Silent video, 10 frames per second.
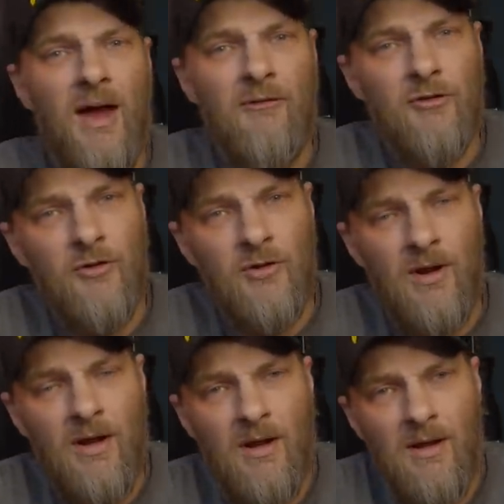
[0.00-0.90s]
after
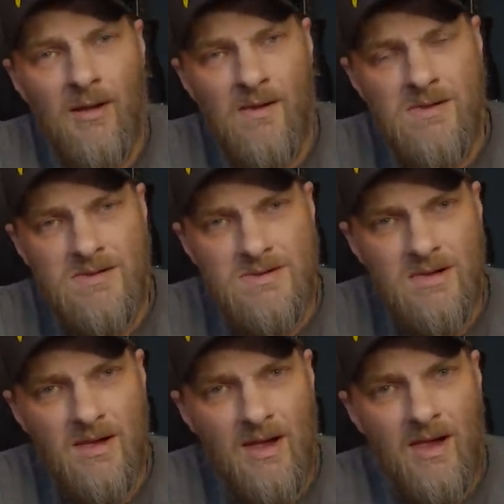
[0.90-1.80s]
uh,
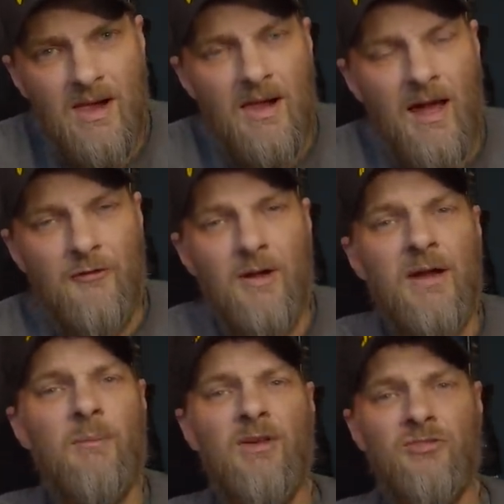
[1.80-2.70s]
after I
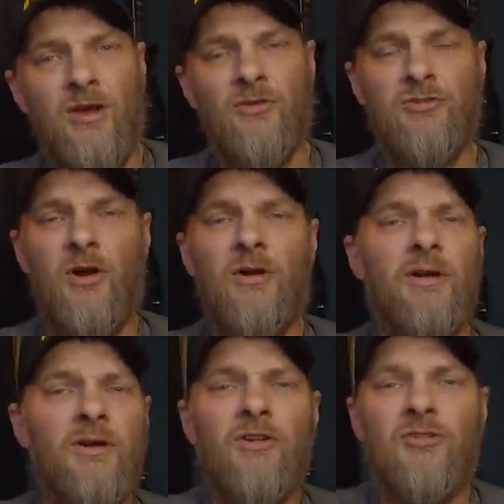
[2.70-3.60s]
get my cells started
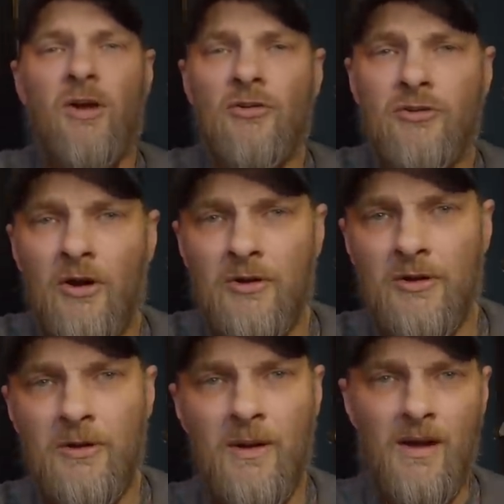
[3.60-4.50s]
in the cell
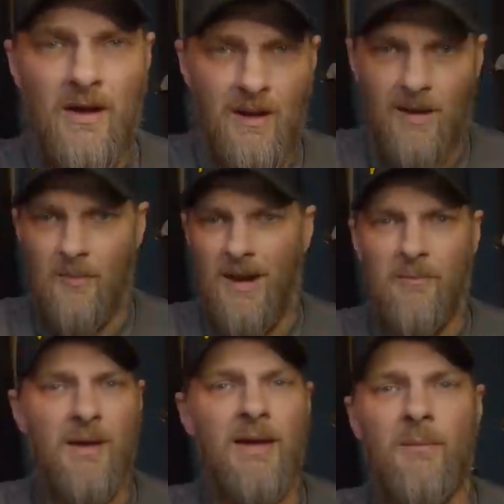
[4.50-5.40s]
starter, um, and I
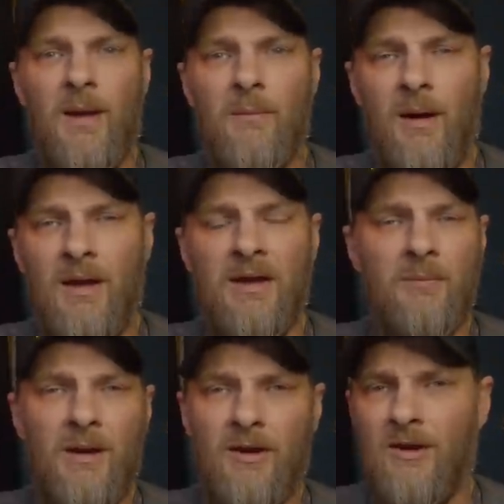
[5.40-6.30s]
make up my mind,
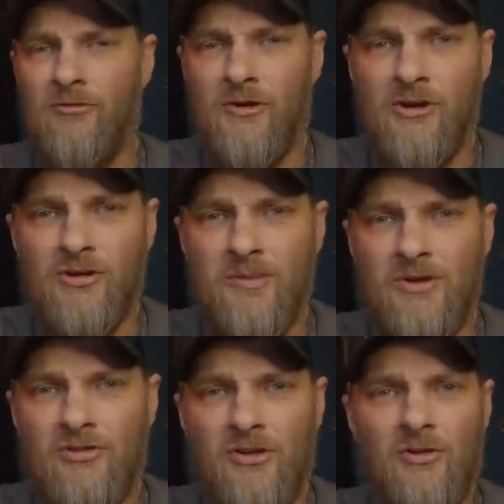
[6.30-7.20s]
am I going to finish them in
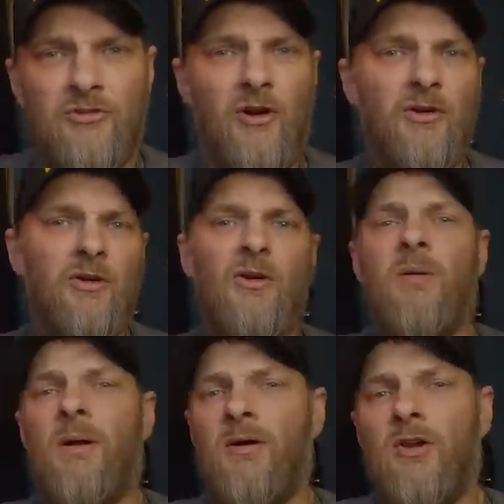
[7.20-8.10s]
the cell starter?
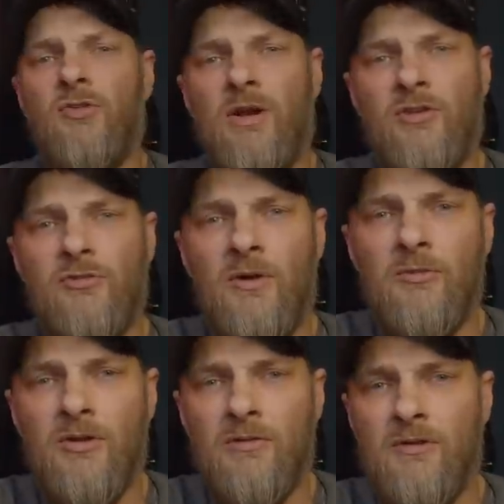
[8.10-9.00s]
Am I going to transfer them
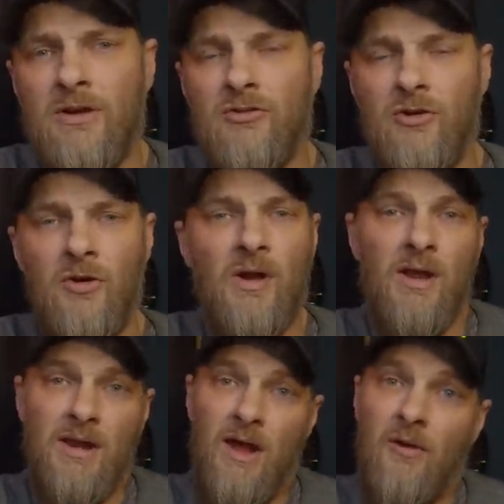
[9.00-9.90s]
to the finisher?
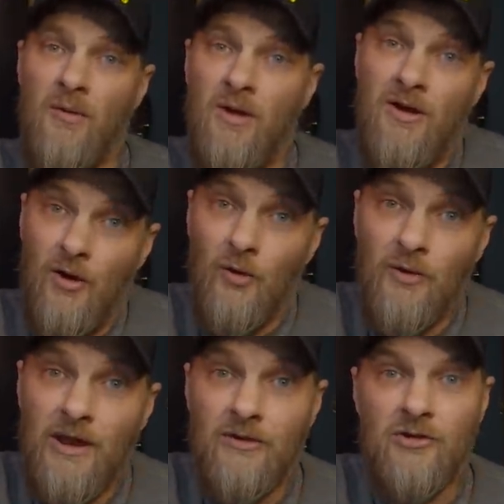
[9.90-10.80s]
Now,
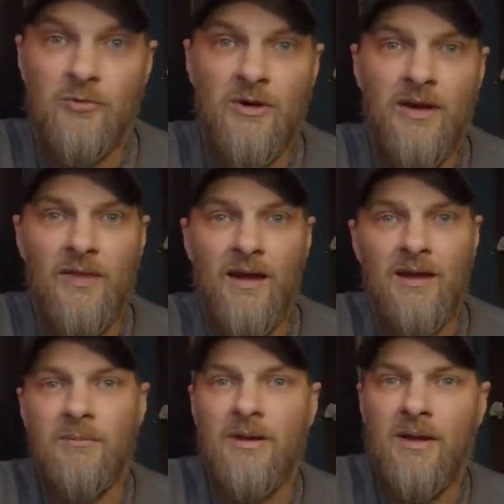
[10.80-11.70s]
early in the spring, that
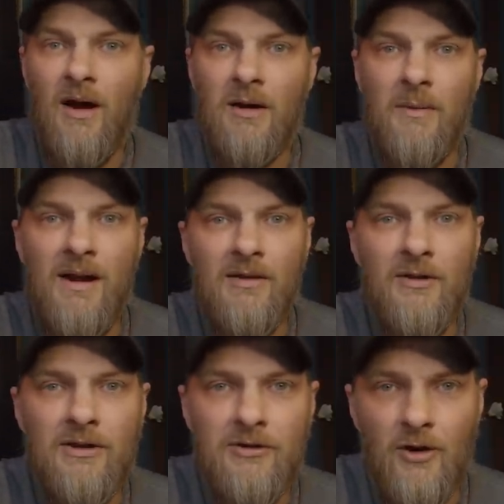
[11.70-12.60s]
can be
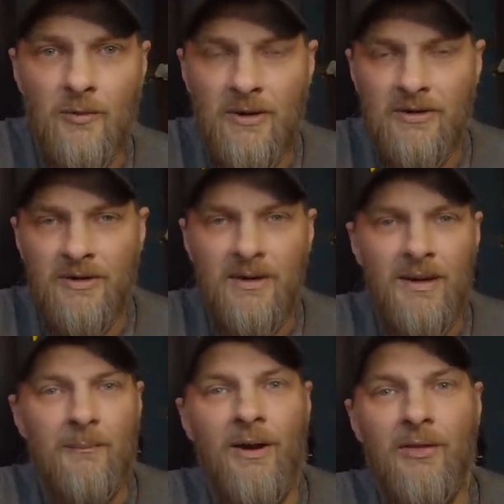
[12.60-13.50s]
automatically determined
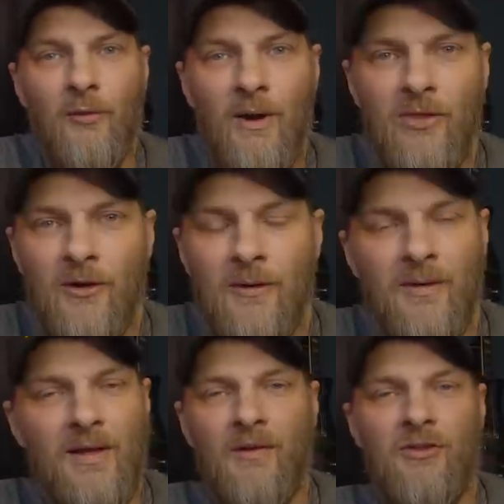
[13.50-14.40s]
by the weather.
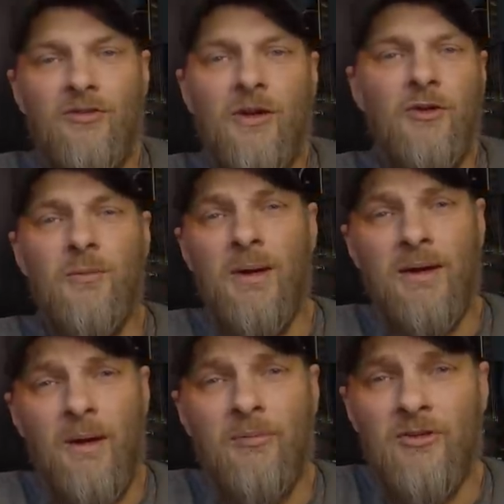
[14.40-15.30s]
Let's say you
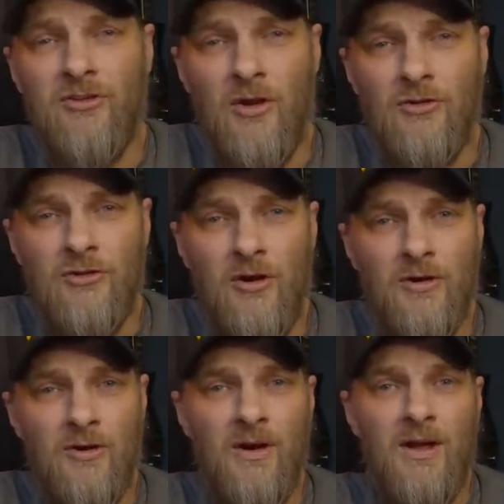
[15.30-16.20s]
make up the cell
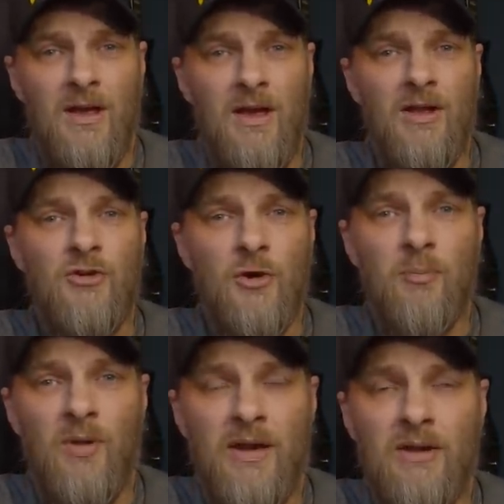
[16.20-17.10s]
starter, and you're
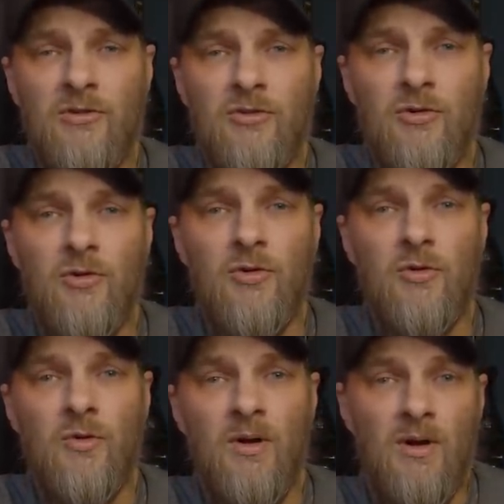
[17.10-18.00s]
planning
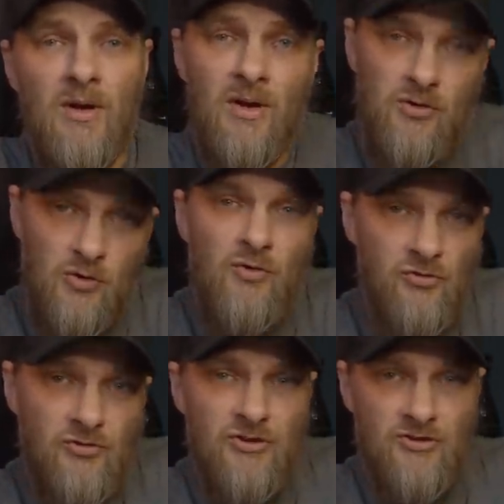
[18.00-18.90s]
to
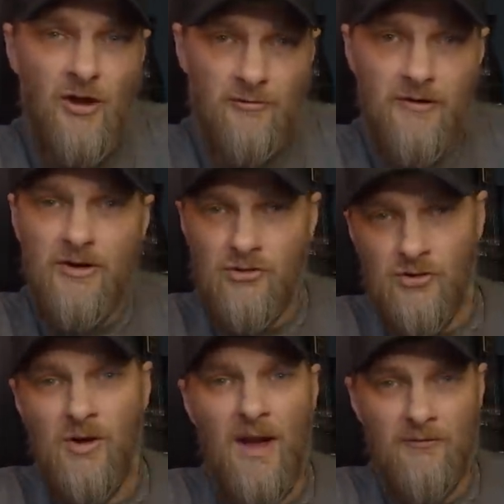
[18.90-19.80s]
Use the cell
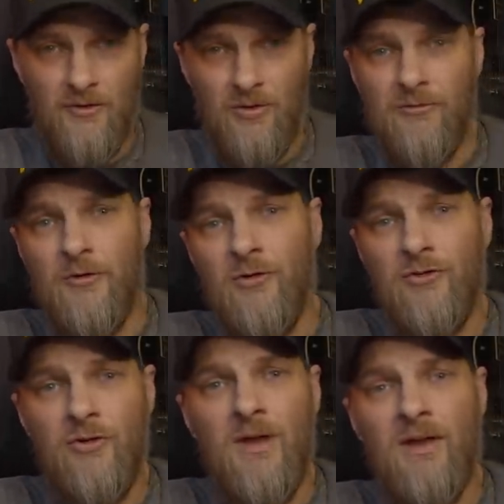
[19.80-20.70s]
finisher after the first
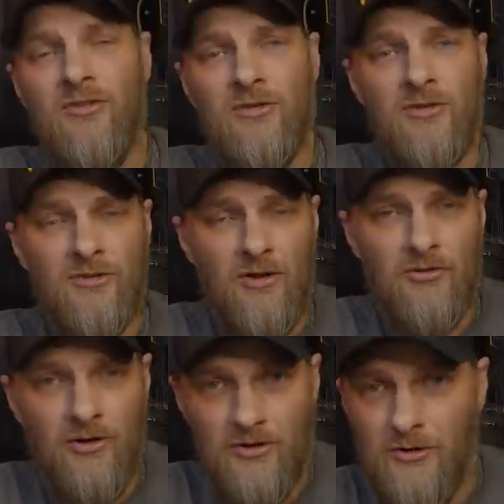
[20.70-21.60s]
two days in the cell
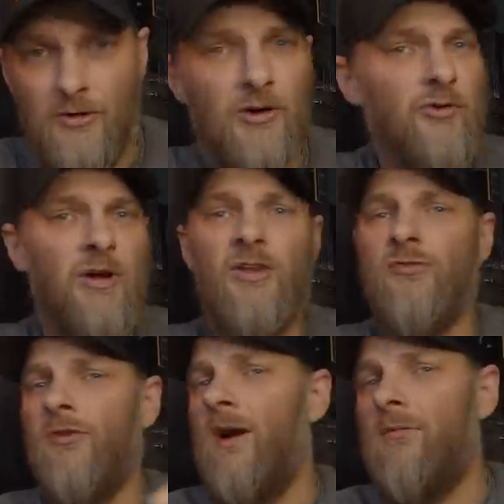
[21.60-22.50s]
starter. You're going to
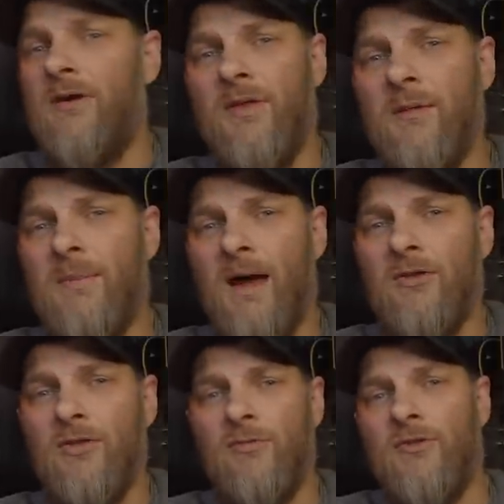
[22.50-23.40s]
transfer everything
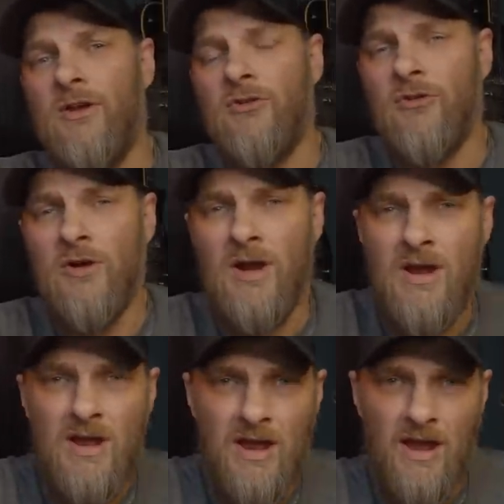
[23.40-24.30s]
back to the finisher
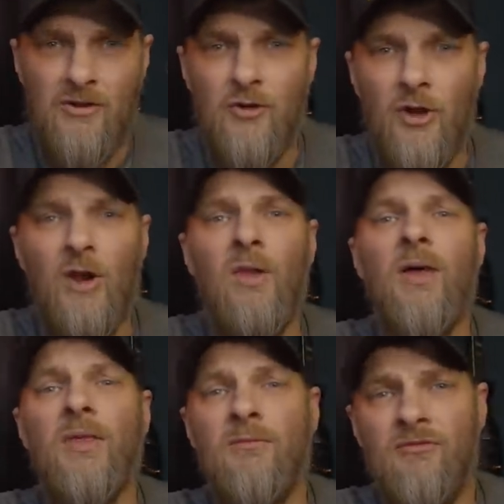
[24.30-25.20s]
and you're going to
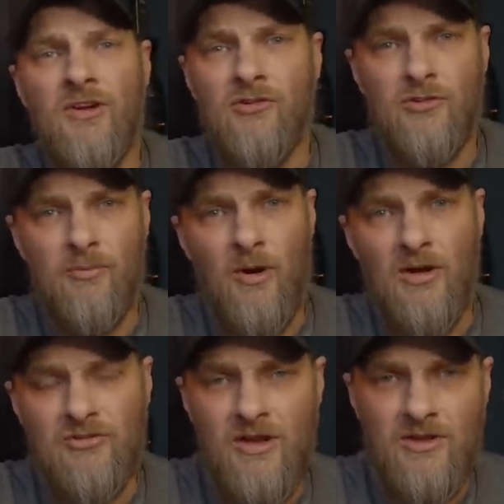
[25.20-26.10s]
let them finish the
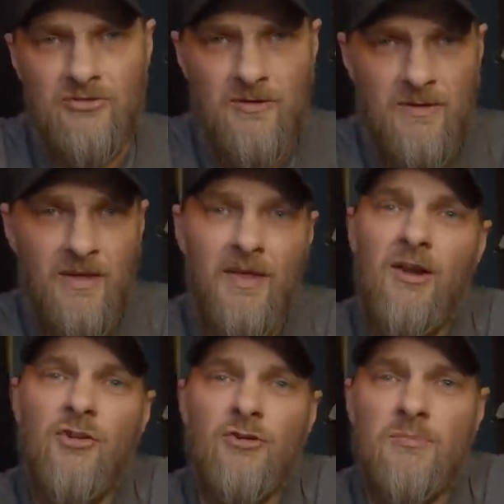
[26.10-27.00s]
process. That
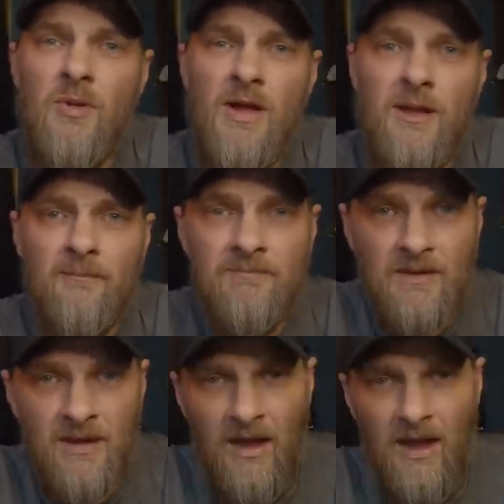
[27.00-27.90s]
is your plan.
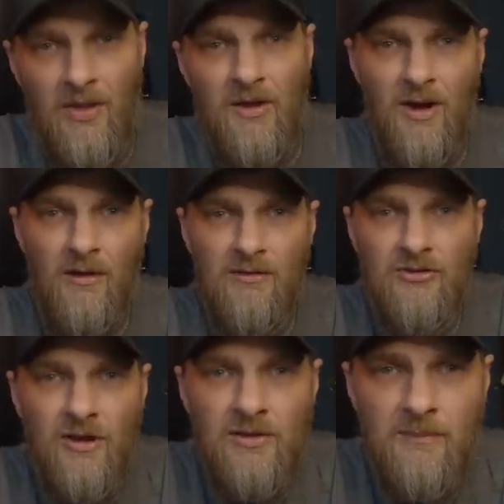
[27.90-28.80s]
And then all of a
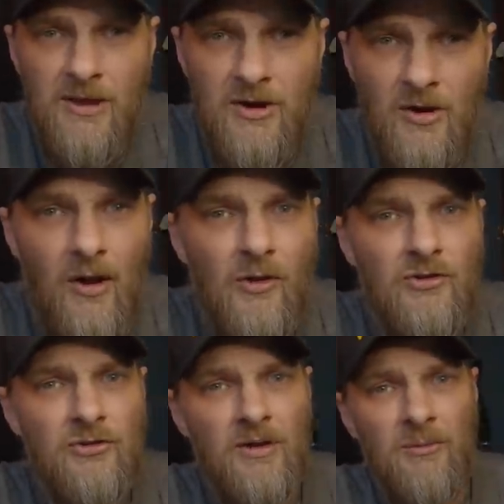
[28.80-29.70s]
sudden, the
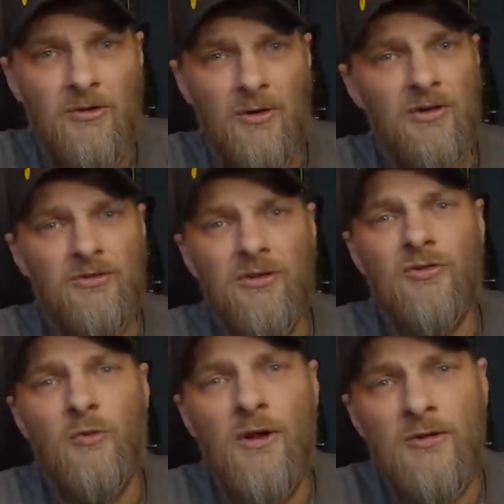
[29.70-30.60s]
meteorologist comes on and says,
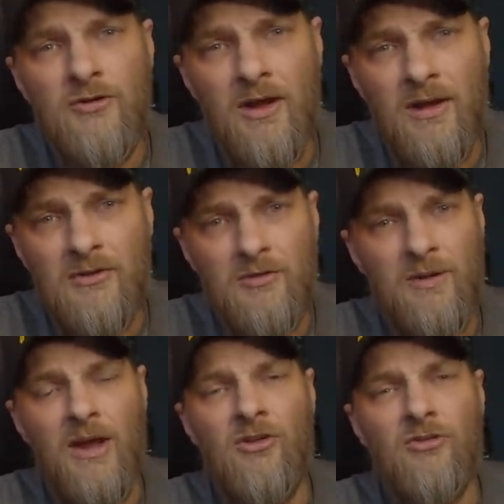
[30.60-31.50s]
The weather changed. We
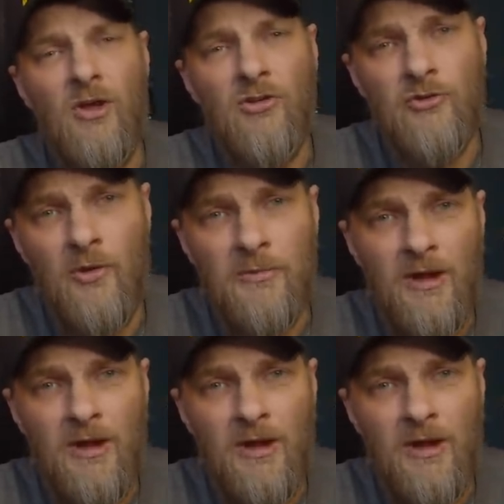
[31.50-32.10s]
got a snowstorm